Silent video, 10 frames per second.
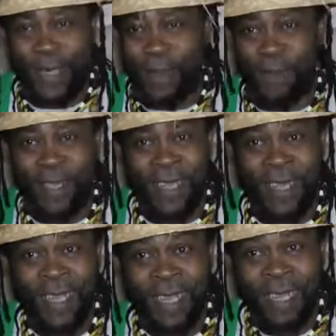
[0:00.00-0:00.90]
what I
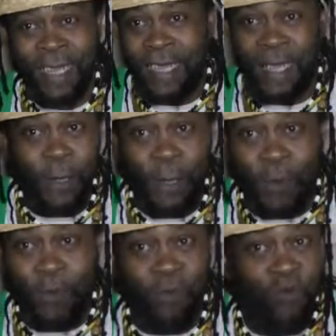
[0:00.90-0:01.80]
mean? He
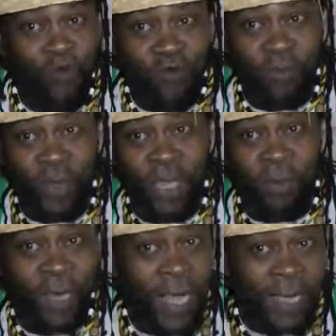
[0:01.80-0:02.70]
just removes
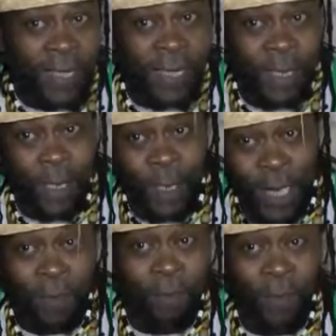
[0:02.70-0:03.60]
people. That's his
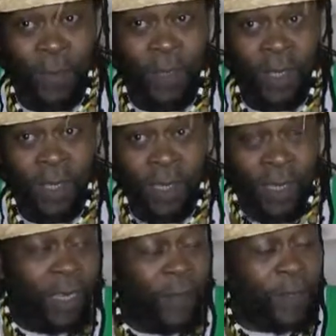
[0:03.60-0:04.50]
job.
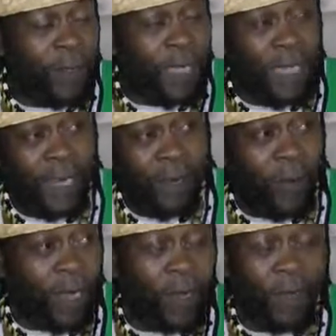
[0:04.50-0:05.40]
He doesn't care
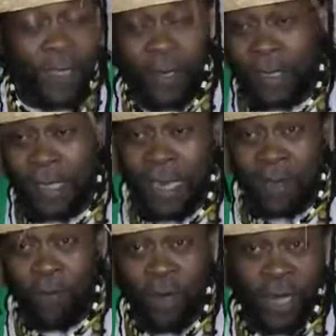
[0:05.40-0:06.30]
what you hear
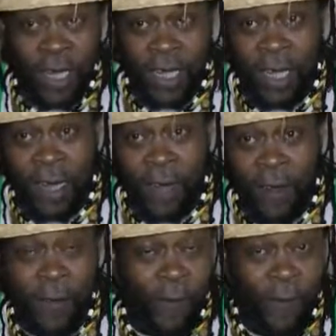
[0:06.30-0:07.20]
celebrating
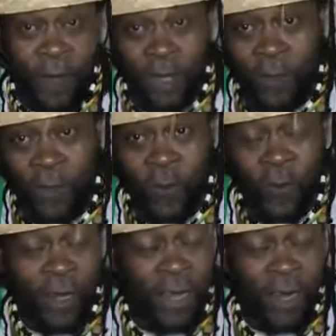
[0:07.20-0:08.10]
or, what you
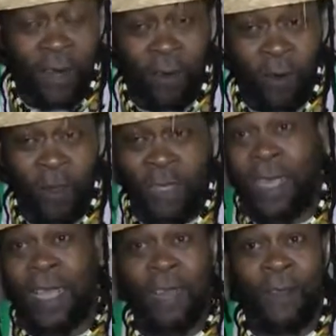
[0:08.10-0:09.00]
do in or how
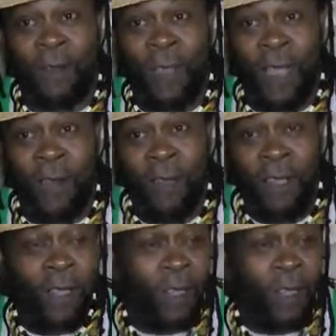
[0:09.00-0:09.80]
tall you are,